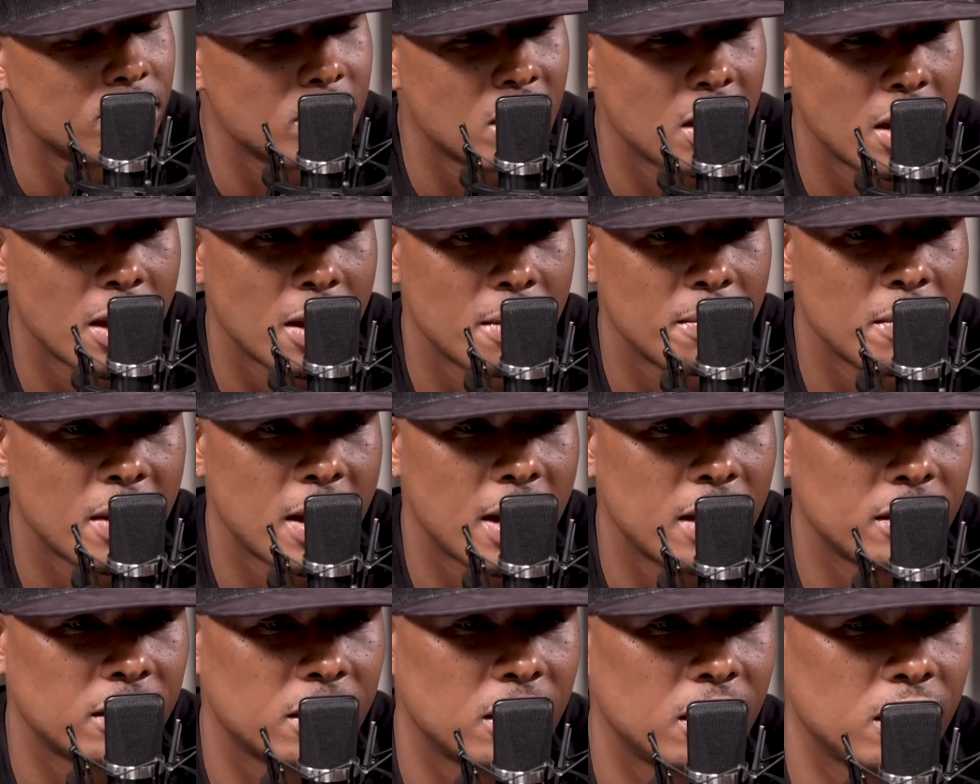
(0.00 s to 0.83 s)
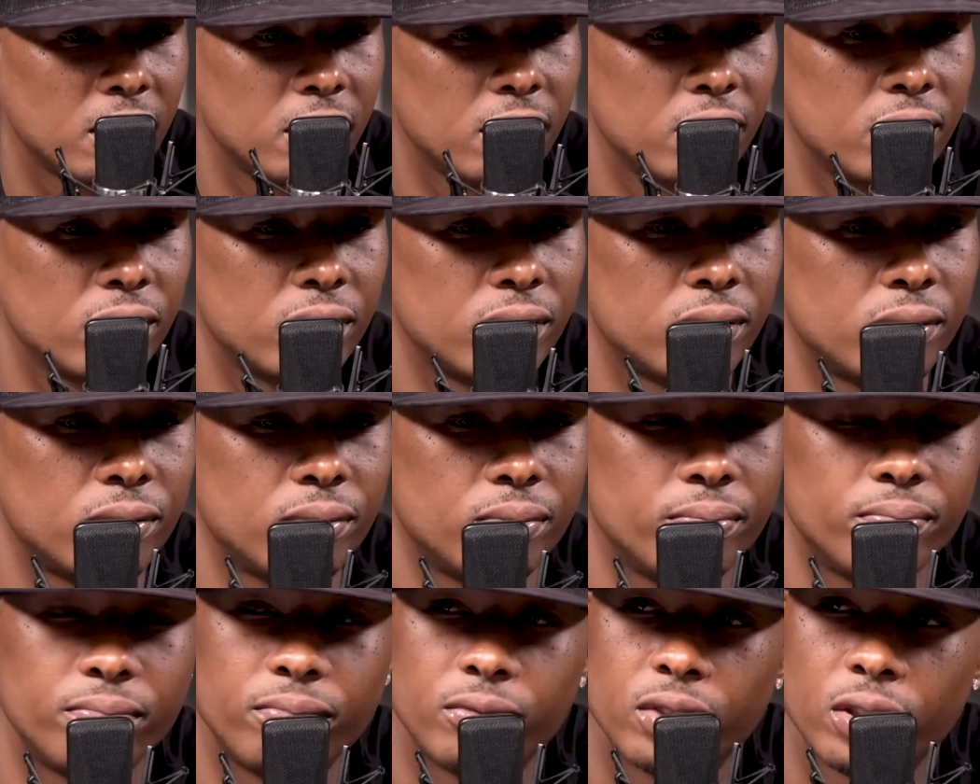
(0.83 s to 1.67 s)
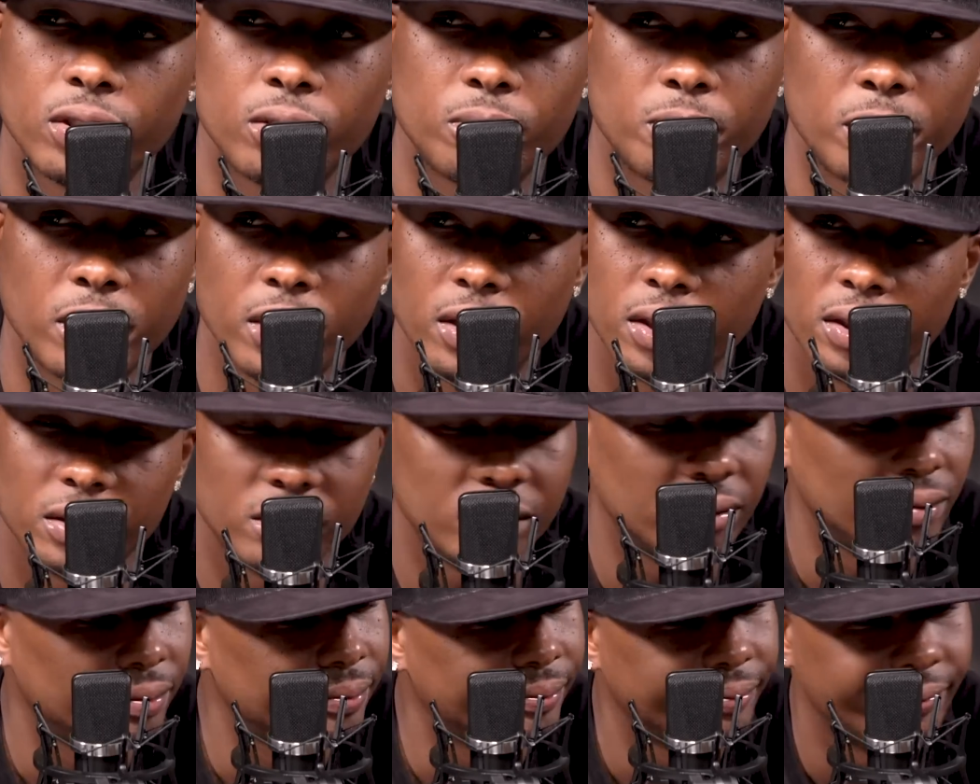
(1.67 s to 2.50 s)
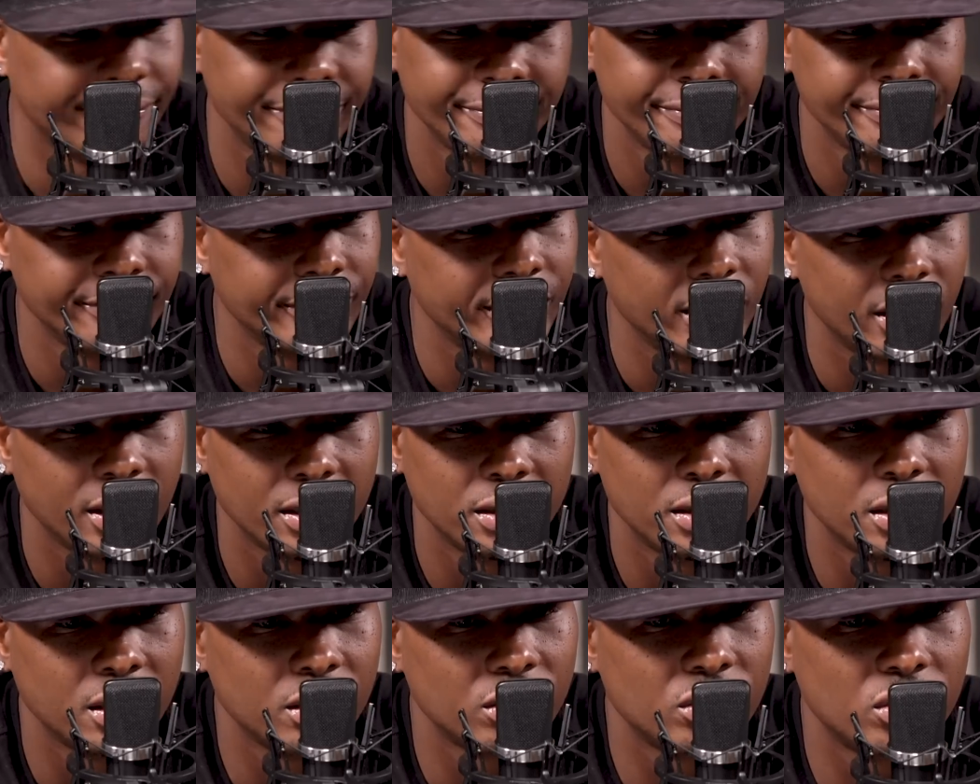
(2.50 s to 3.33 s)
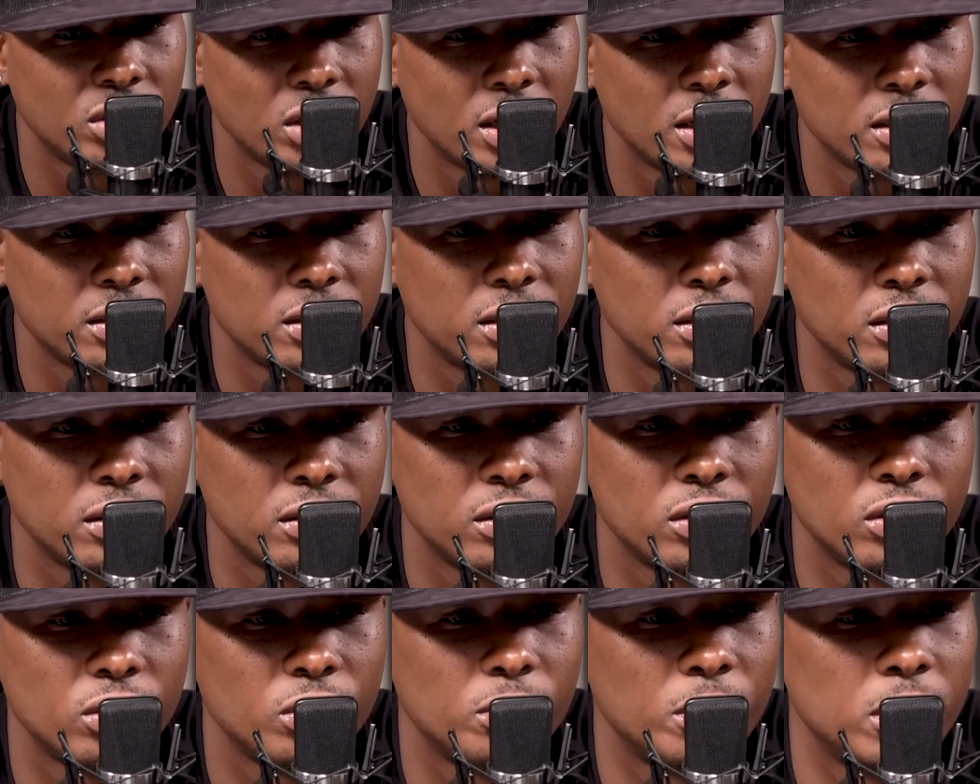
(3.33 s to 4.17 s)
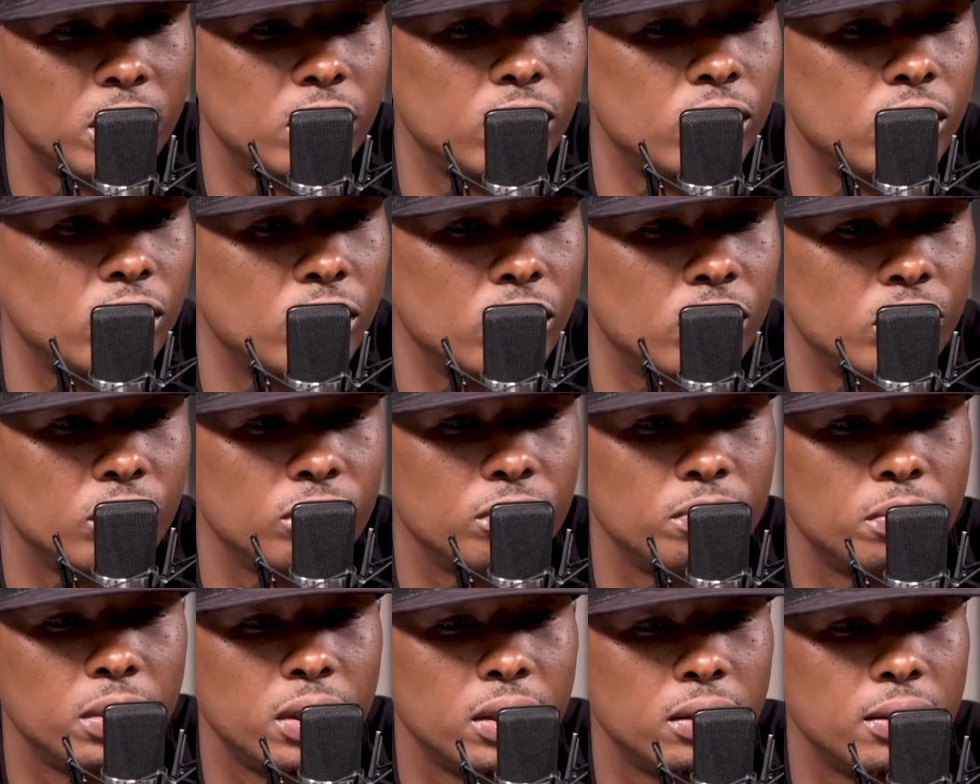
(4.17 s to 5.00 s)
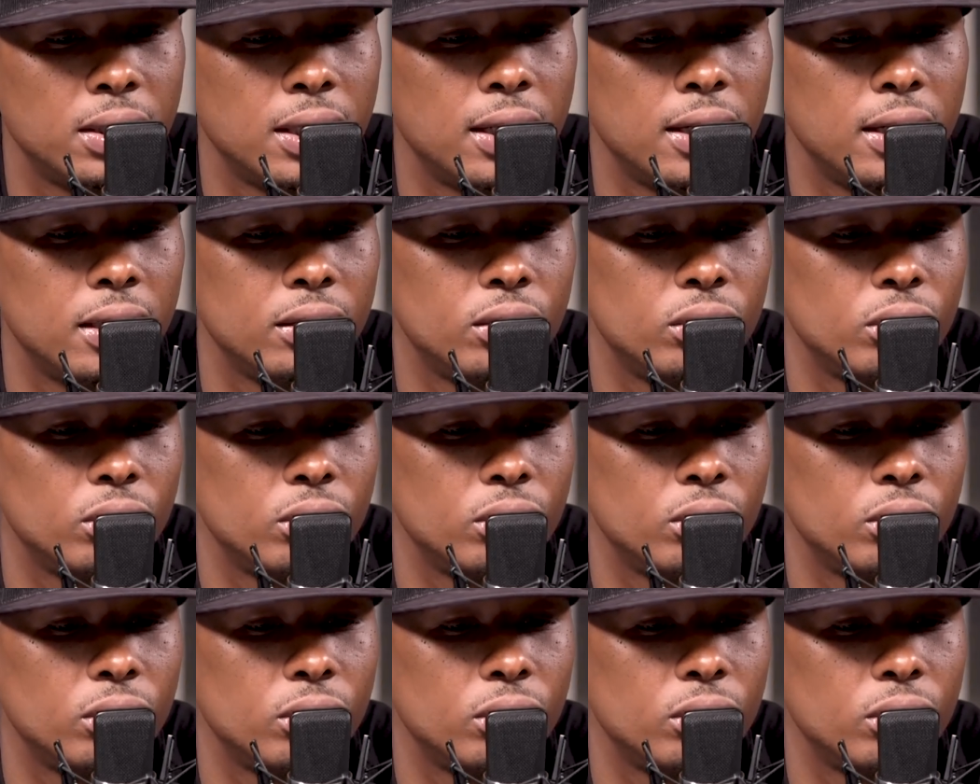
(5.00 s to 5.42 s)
Yeah, man, I think it's just been a disjustice has been done